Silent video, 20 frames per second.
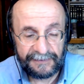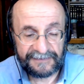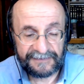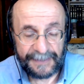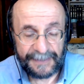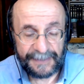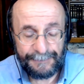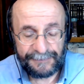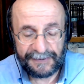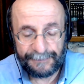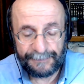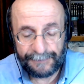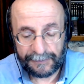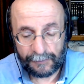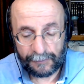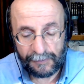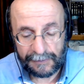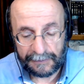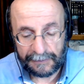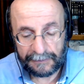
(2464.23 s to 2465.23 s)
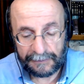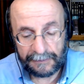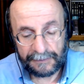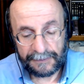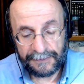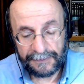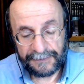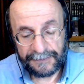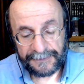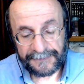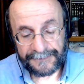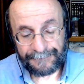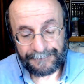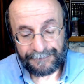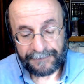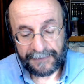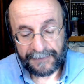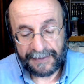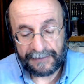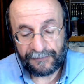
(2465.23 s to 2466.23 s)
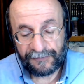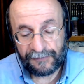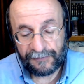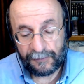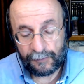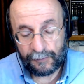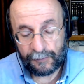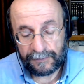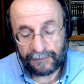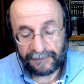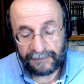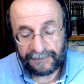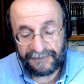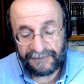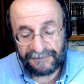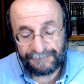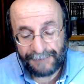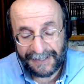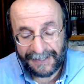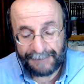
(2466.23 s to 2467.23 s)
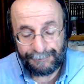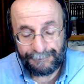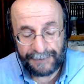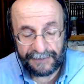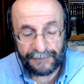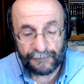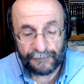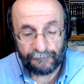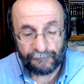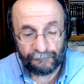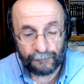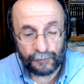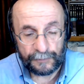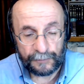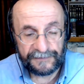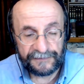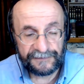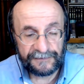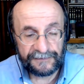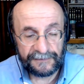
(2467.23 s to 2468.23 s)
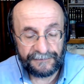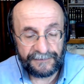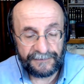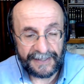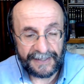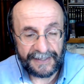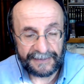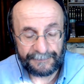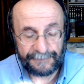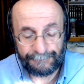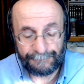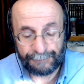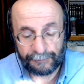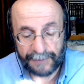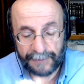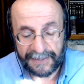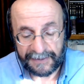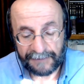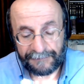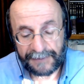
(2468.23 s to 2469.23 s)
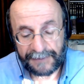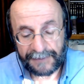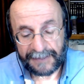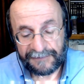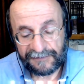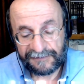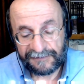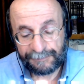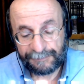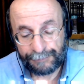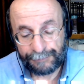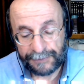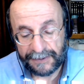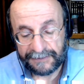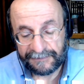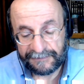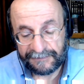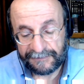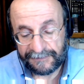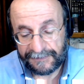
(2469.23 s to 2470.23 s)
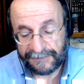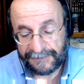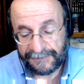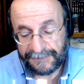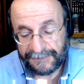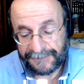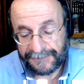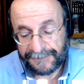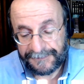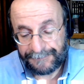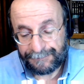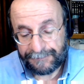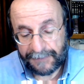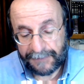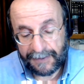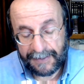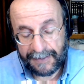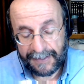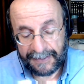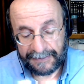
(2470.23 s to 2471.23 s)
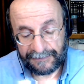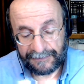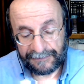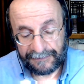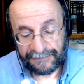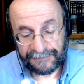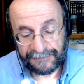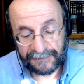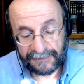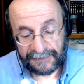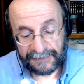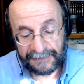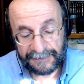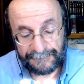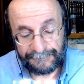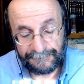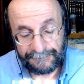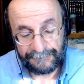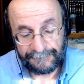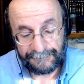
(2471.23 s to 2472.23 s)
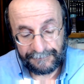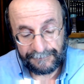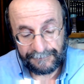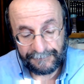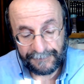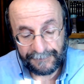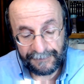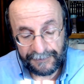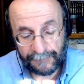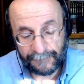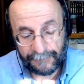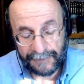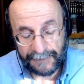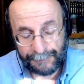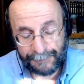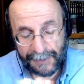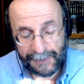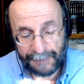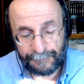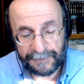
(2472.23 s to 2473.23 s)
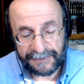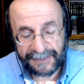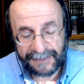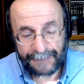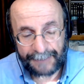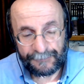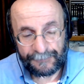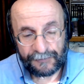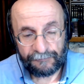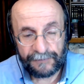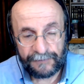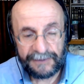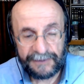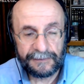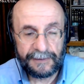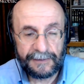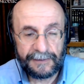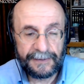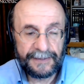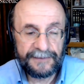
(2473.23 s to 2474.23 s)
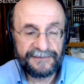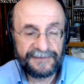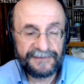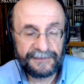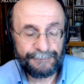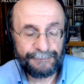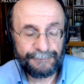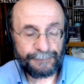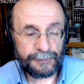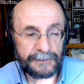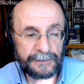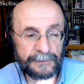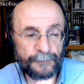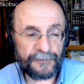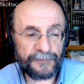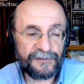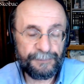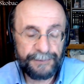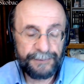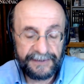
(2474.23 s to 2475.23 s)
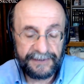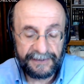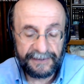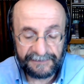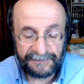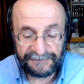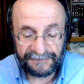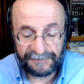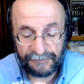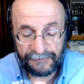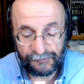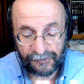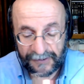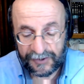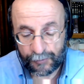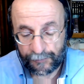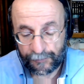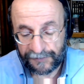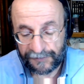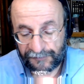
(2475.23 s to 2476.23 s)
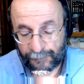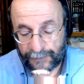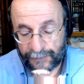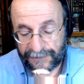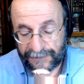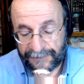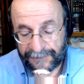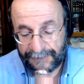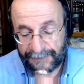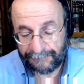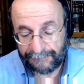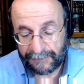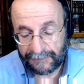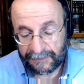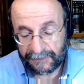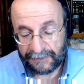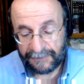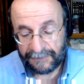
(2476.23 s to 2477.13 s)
accept him at all. And so this might be the roots of that break, of that split. And, they probably came to realize that Paul was being disingenuous with them,